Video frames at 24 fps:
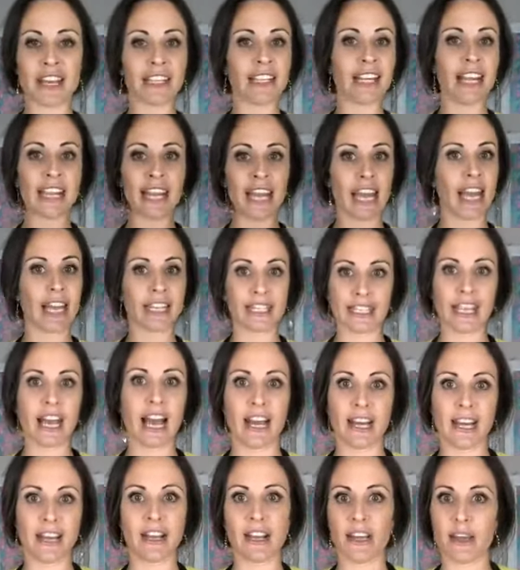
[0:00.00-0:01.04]
like
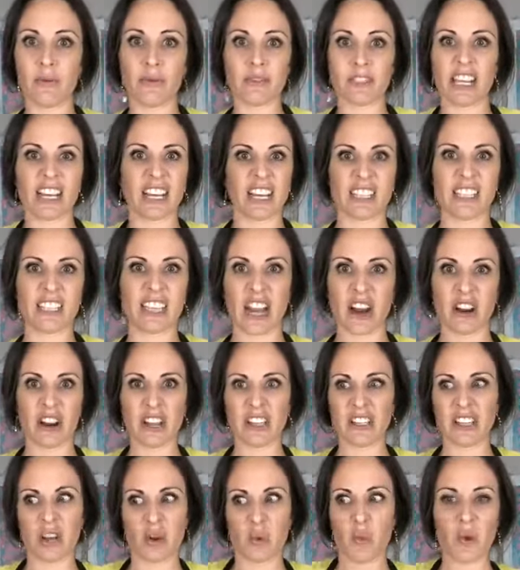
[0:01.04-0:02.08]
it was like a scary,
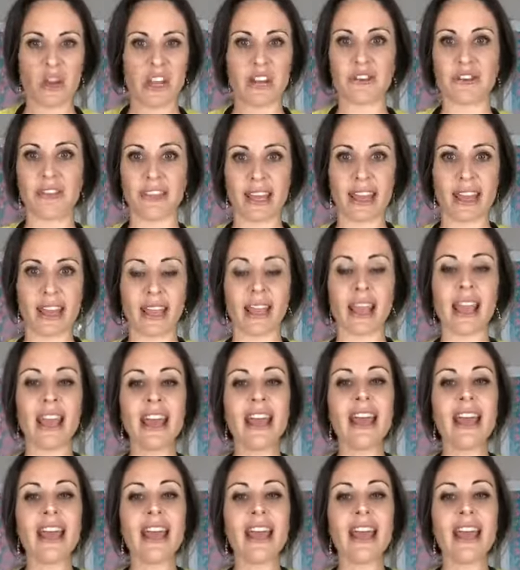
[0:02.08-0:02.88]
like weird thing.